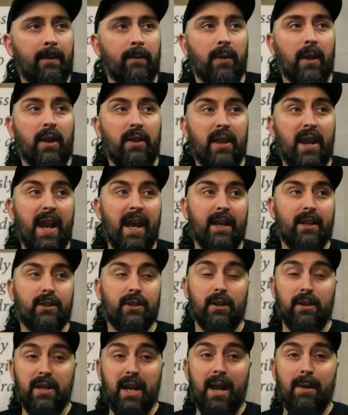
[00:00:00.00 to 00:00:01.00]
The next
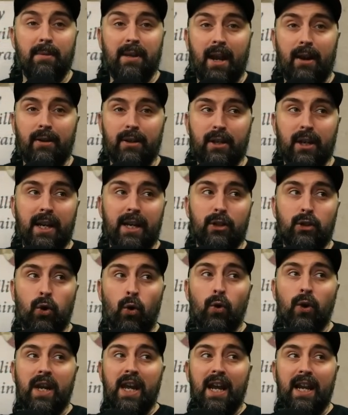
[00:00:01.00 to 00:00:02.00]
named character is
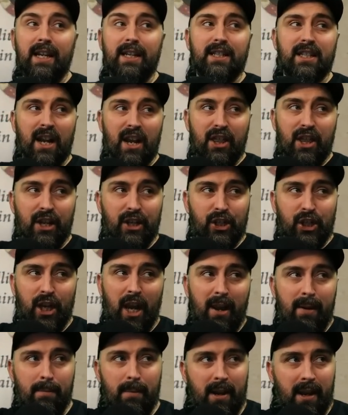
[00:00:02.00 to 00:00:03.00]
Torgillius the
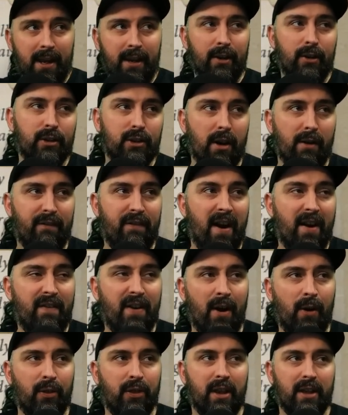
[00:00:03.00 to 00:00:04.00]
Chamberlain, who's got 5
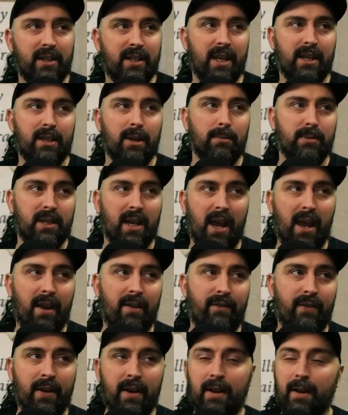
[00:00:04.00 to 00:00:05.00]
health, a 6-up save,
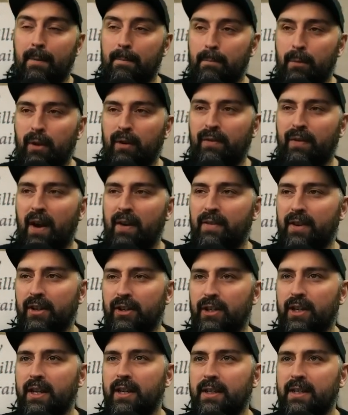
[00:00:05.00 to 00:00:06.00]
moves 5
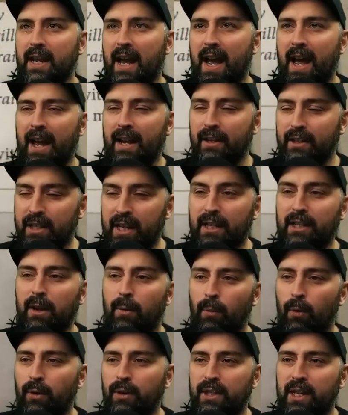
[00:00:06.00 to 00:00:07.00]
inches, and a 6-up
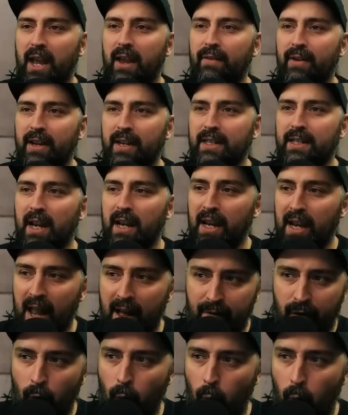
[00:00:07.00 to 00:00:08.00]
ward save, and is a
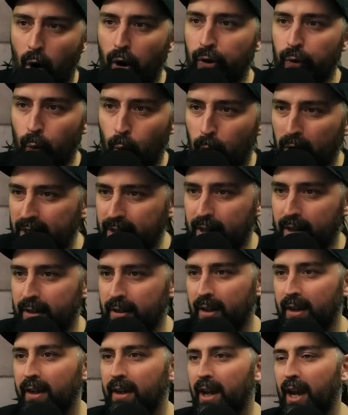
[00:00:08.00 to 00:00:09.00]
level 1 wizard.
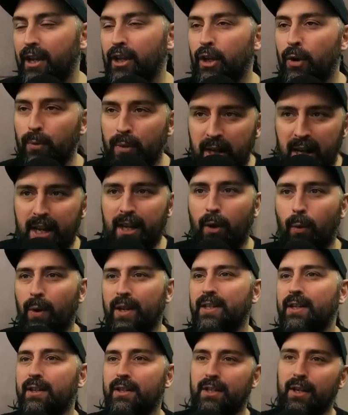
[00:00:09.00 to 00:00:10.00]
A unique
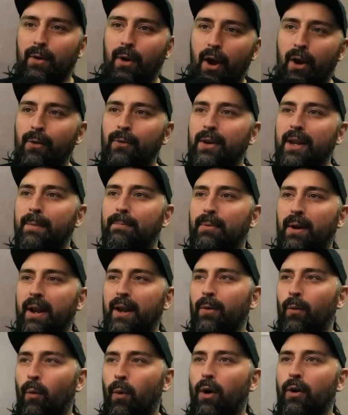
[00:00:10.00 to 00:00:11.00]
wizard, so only
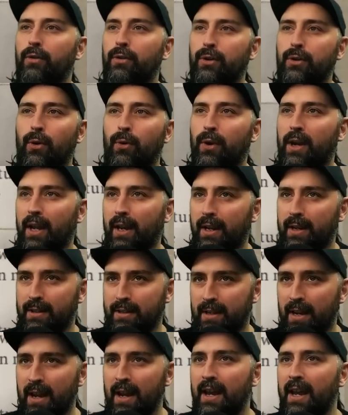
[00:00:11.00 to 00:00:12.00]
bring 1 Torgillius.
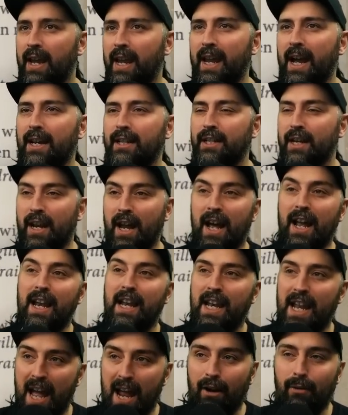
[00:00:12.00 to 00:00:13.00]
He has a
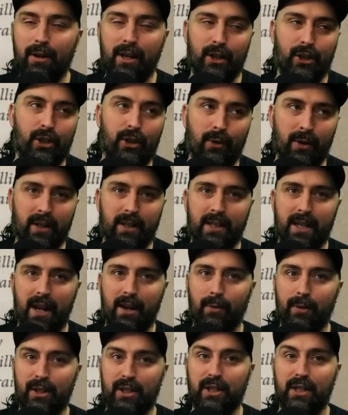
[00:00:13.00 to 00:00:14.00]
hilarious shooting attack,
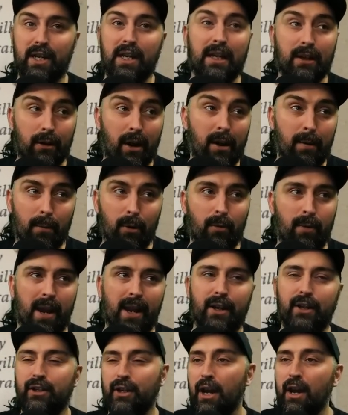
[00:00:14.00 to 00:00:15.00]
which is an incredible
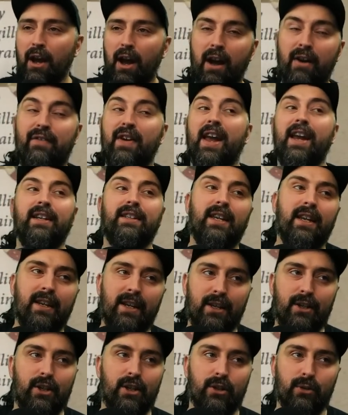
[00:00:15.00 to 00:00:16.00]
range of 18
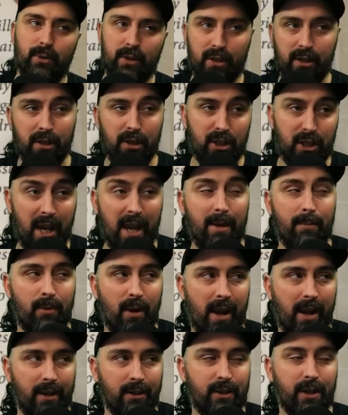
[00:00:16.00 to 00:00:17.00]
inches, which is the same
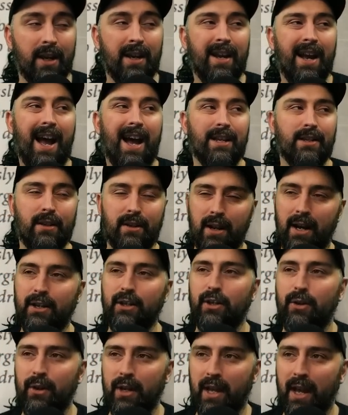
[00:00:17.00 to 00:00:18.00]
range as a Knight
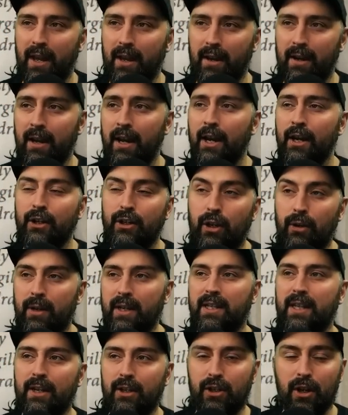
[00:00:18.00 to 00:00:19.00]
Judicator.
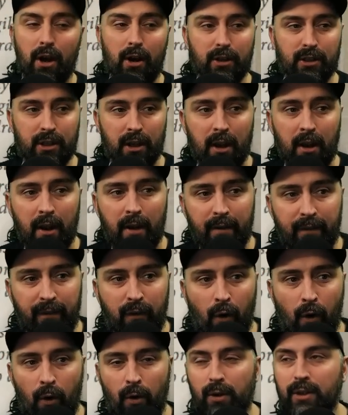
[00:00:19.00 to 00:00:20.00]
2d6 shots,
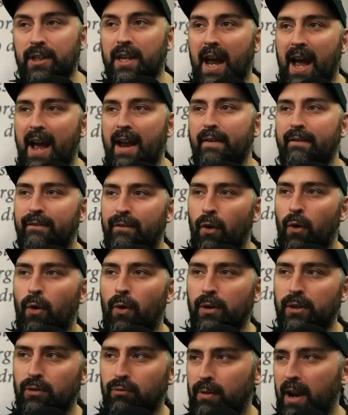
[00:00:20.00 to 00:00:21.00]
4s and
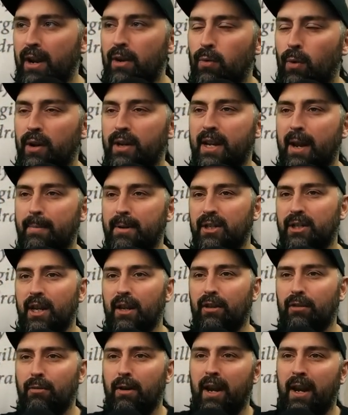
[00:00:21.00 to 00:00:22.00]
4s, rend 1 damage
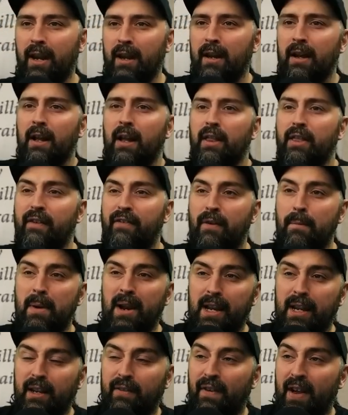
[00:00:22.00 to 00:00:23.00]
d3. The
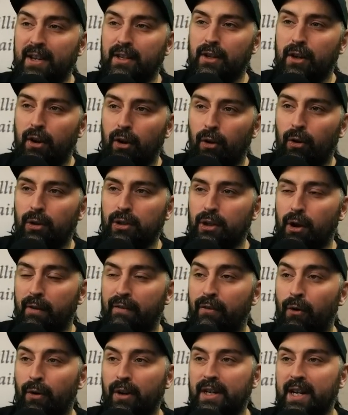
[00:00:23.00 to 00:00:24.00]
Familiar's Fangs and Claws have got
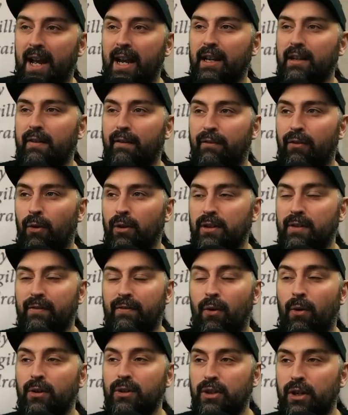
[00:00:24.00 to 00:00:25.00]
4 attacks, 4s and
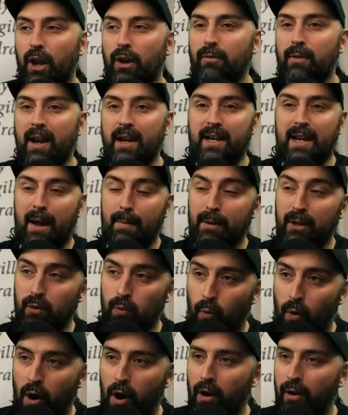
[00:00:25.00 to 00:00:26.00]
4s, no rend damage
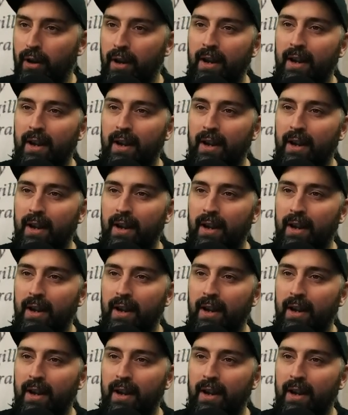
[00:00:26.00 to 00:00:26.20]
1.